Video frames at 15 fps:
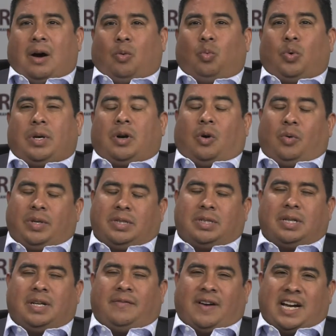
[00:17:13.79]
We always
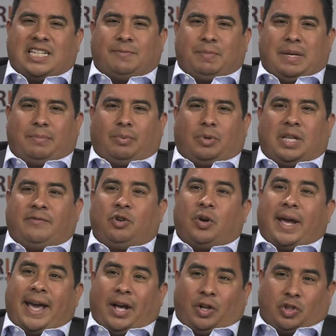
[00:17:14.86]
advise people, if
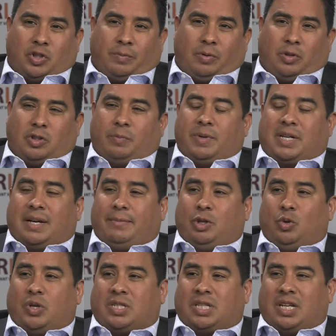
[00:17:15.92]
you're eligible to become a
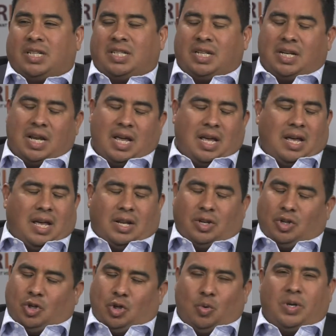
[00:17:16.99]
U.S. citizen,
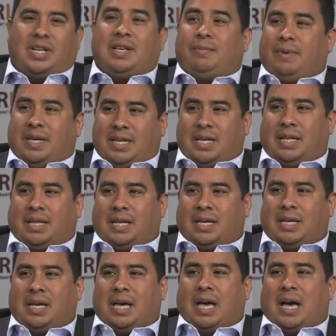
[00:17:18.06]
do it
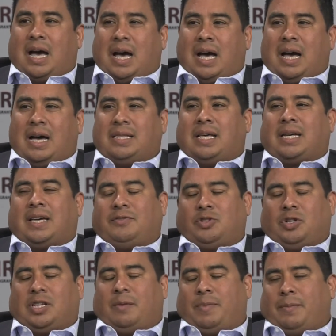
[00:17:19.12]
immediately, and that gives you
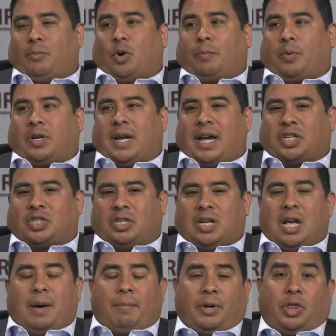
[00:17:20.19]
a little bit more protection.
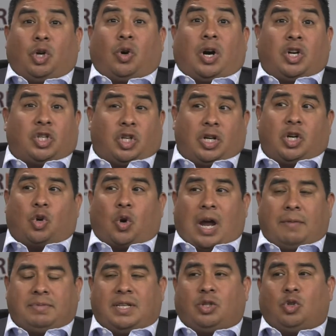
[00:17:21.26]
But there are certain
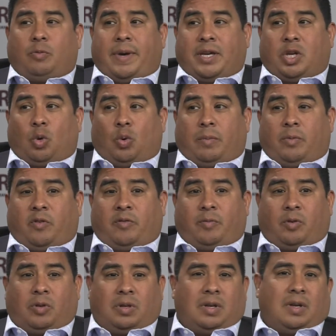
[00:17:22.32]
crimes that do make you
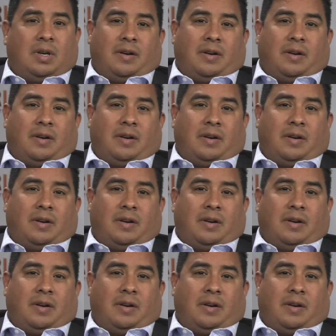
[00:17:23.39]
removable.